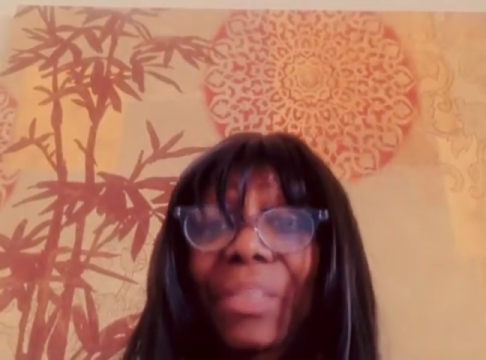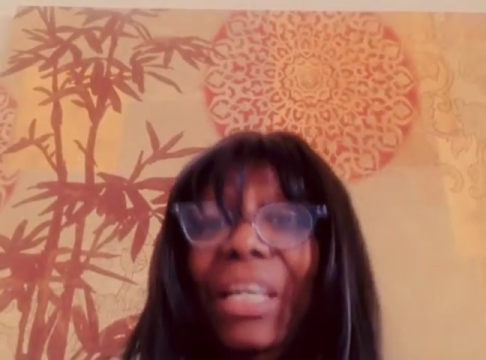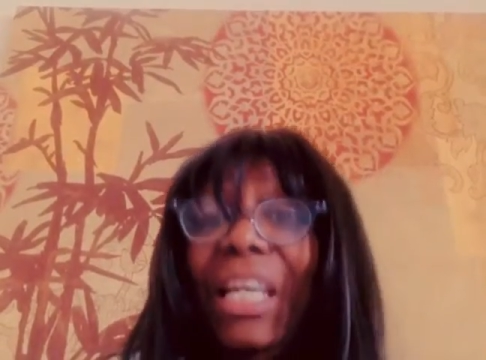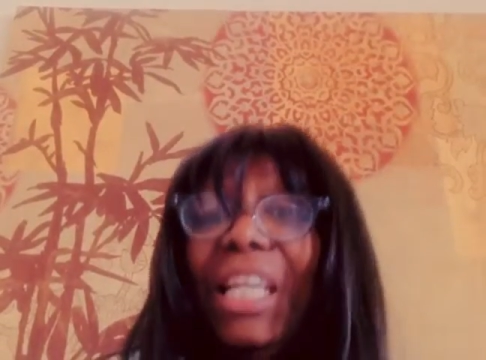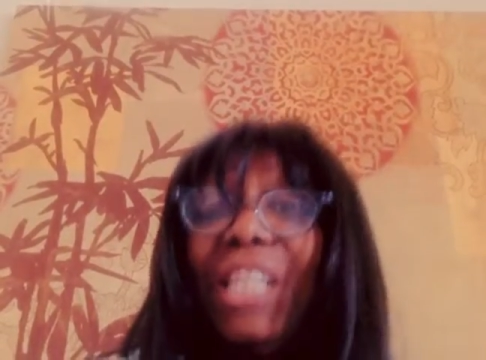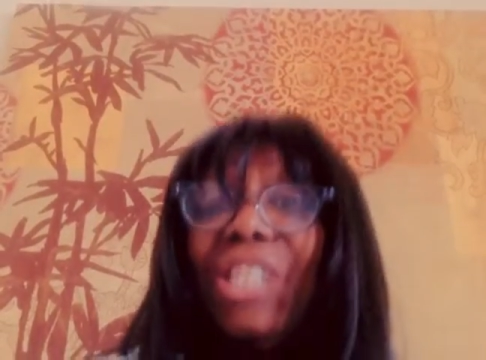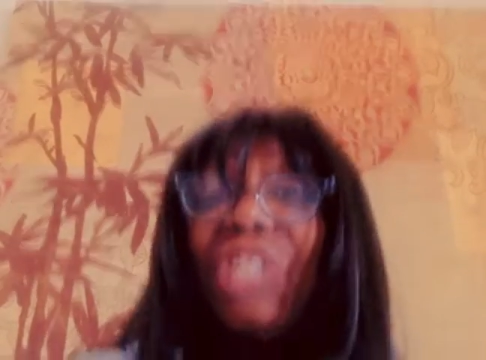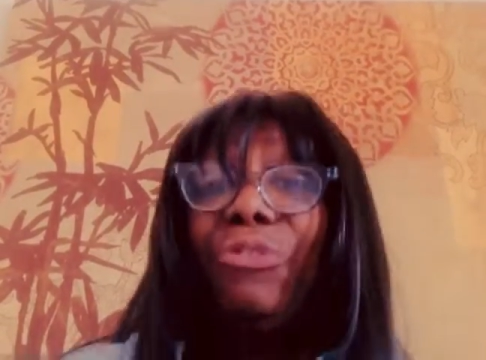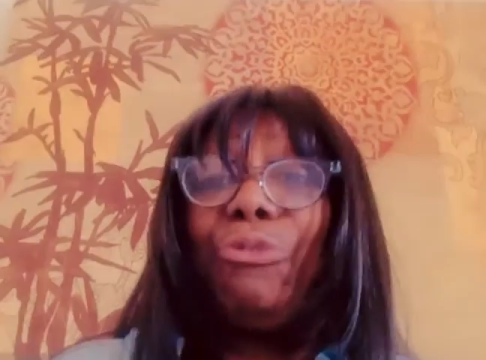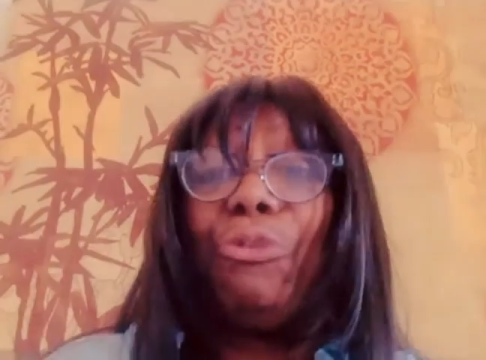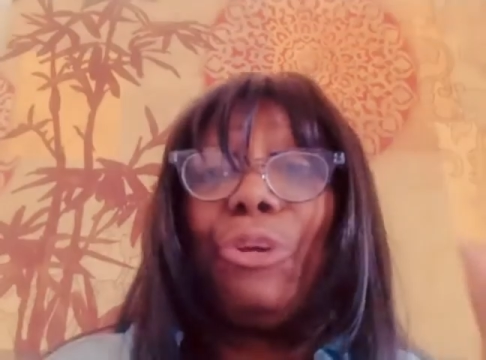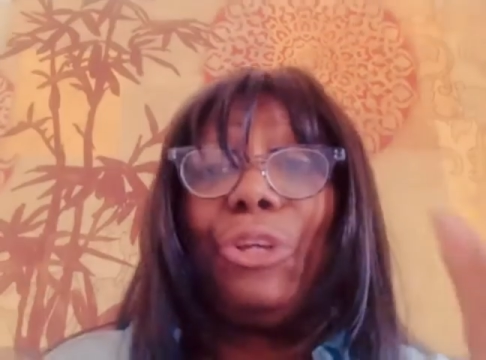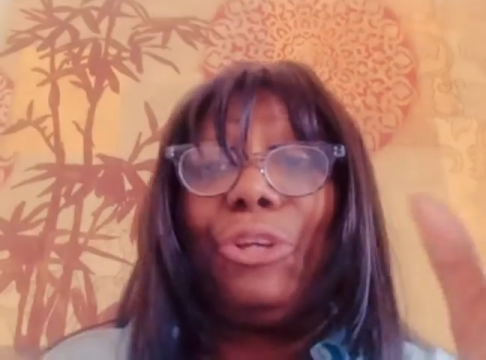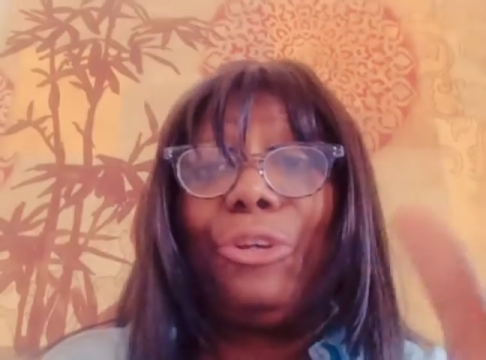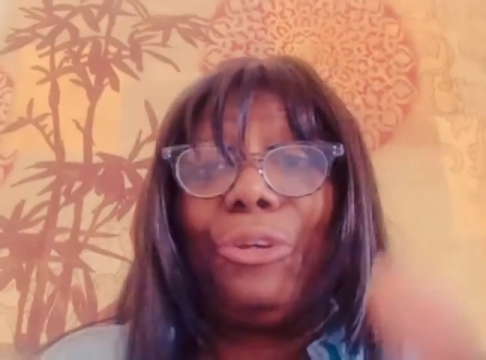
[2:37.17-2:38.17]
It is
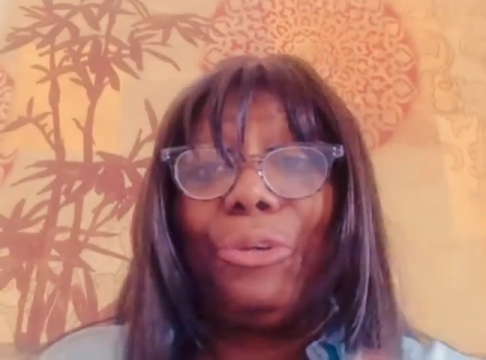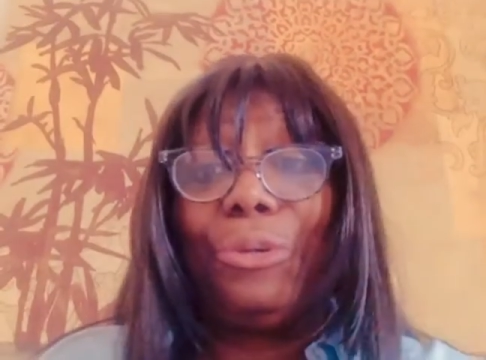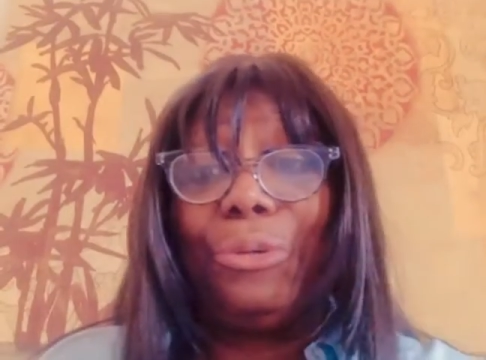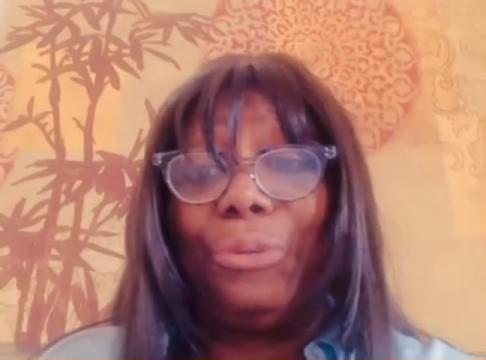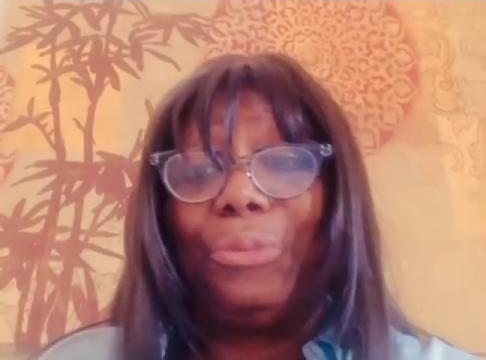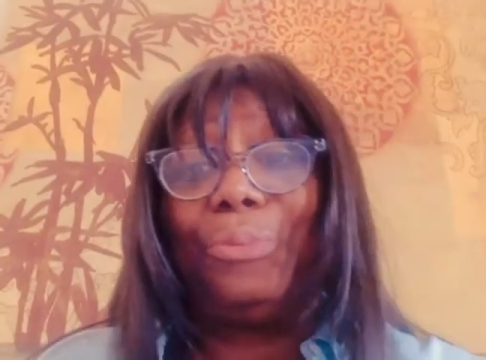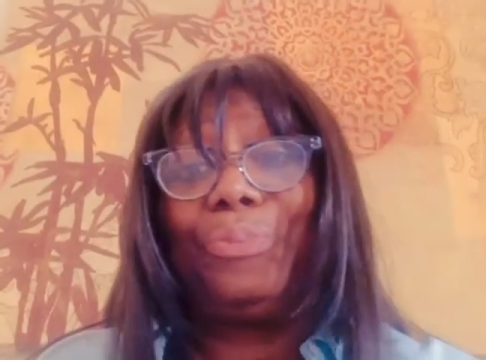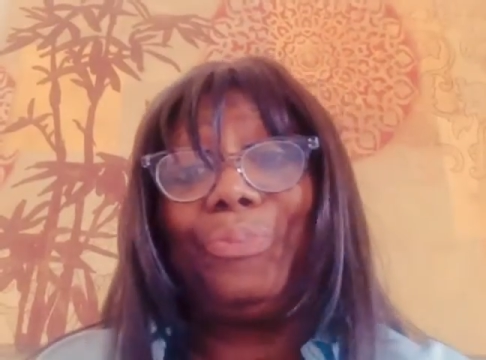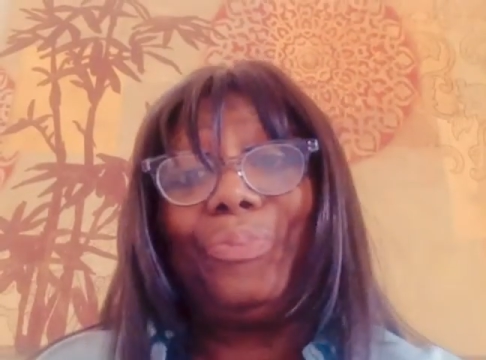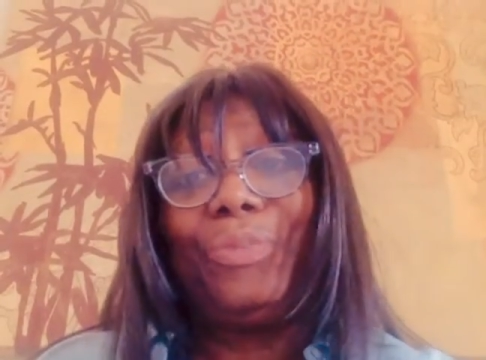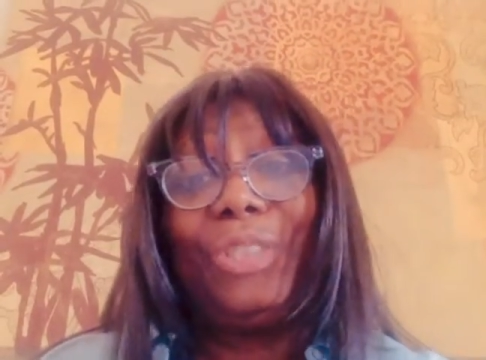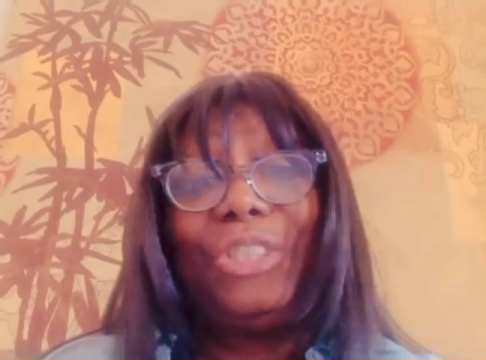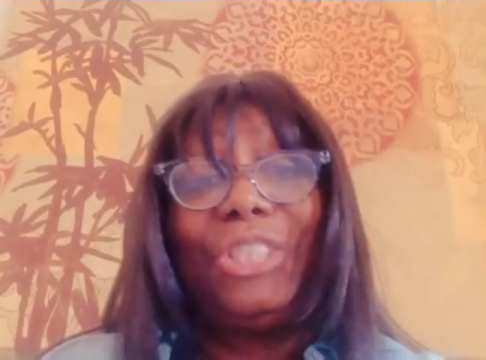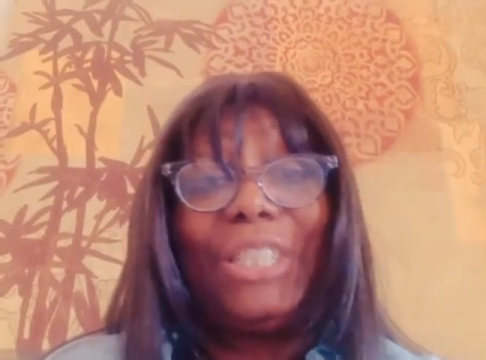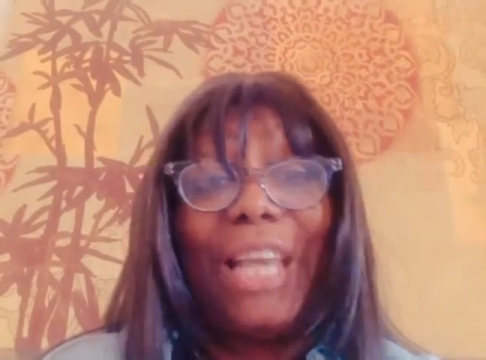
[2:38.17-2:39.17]
for you
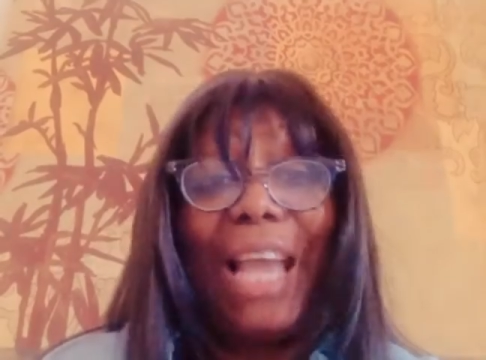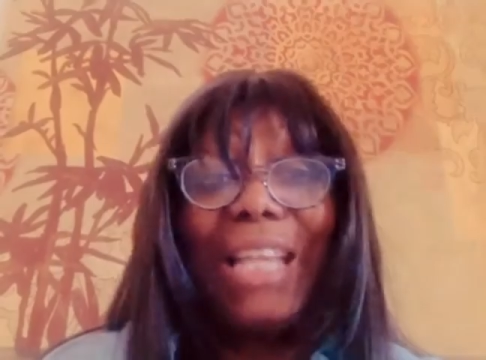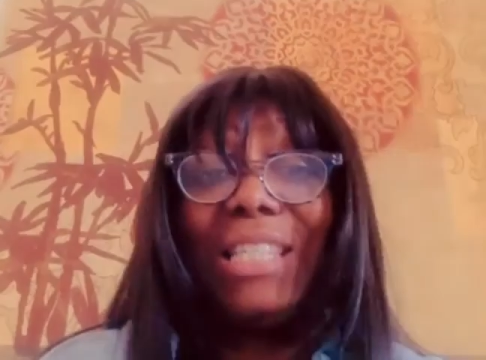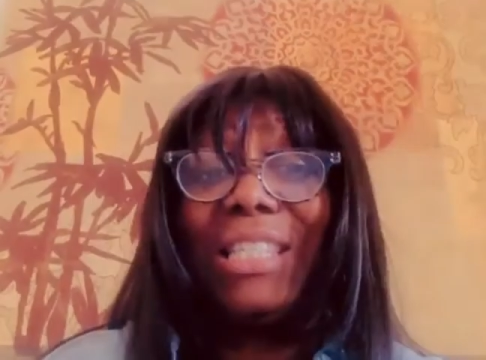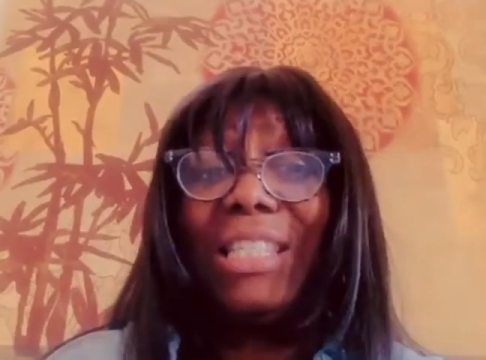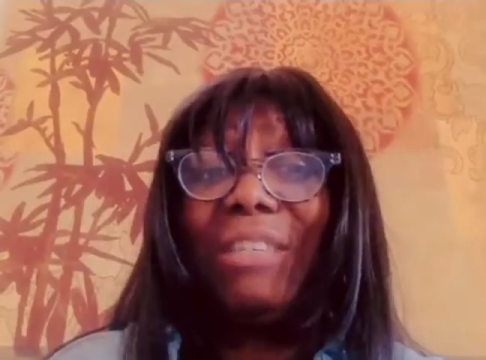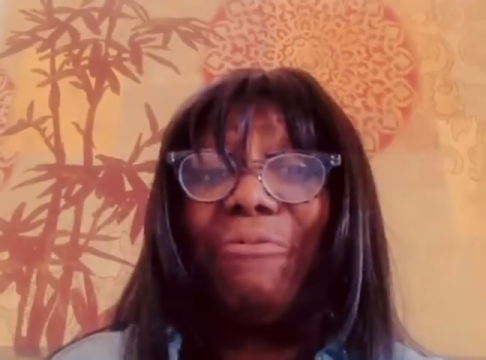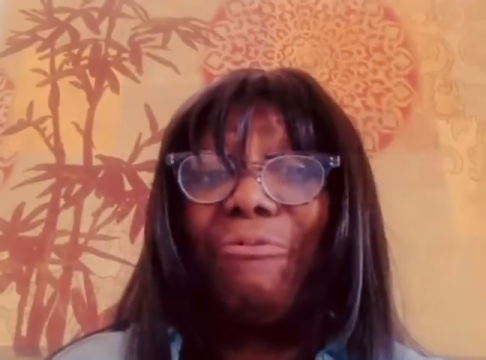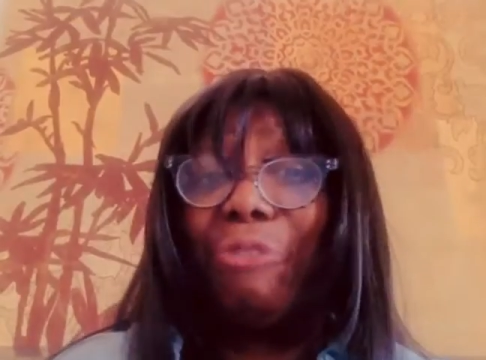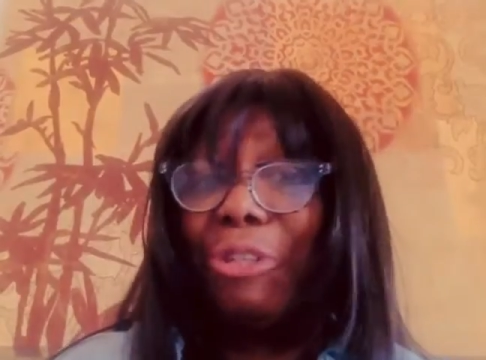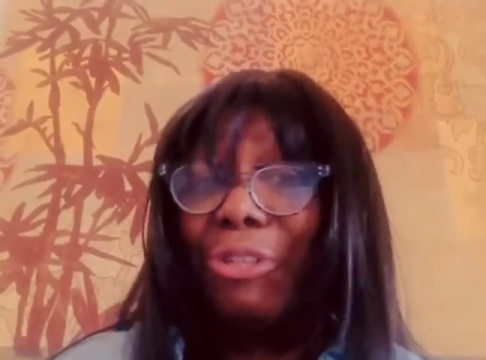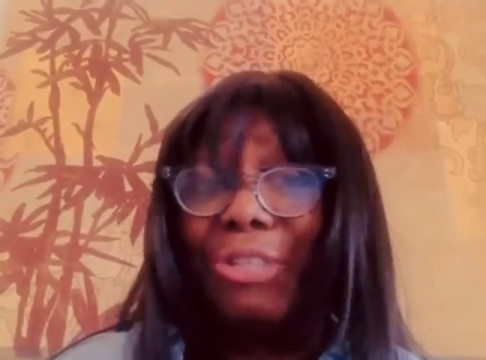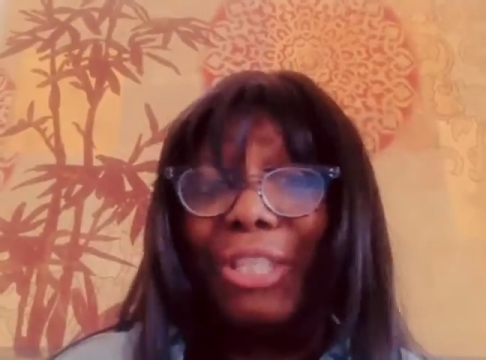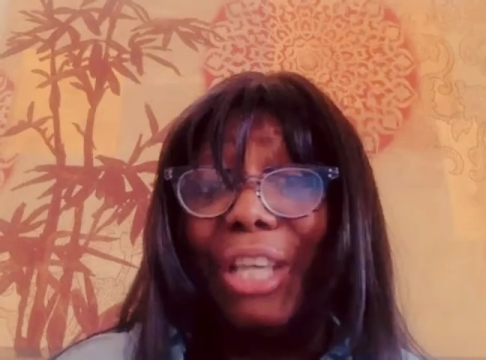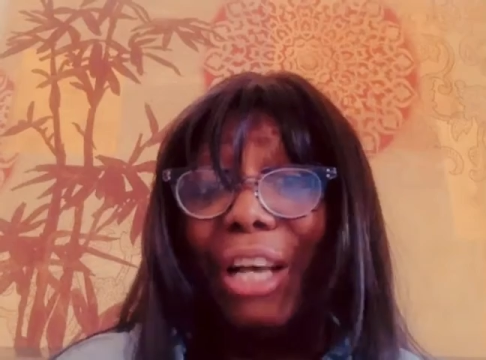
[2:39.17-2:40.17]
to taste Him for
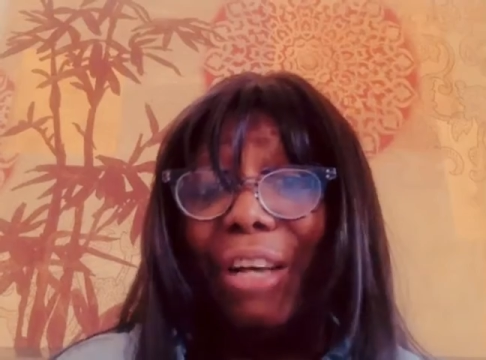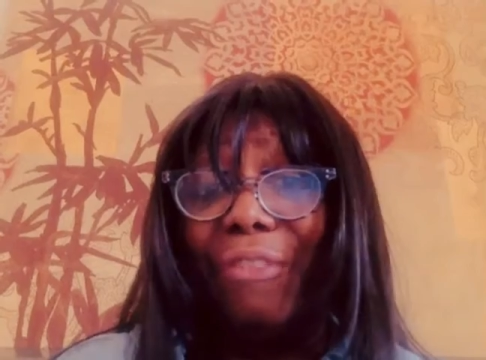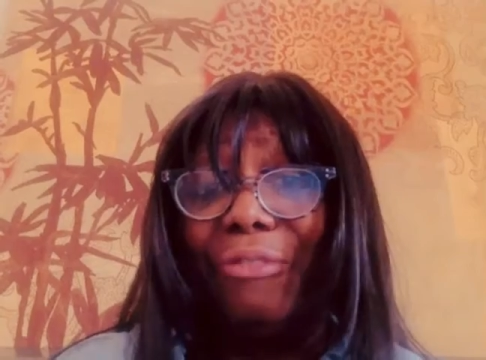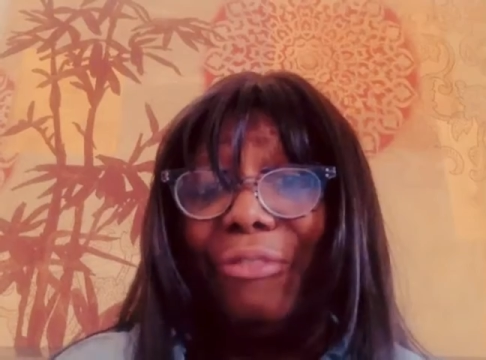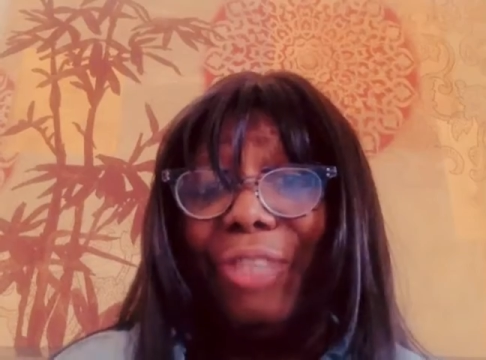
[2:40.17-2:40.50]
yourself.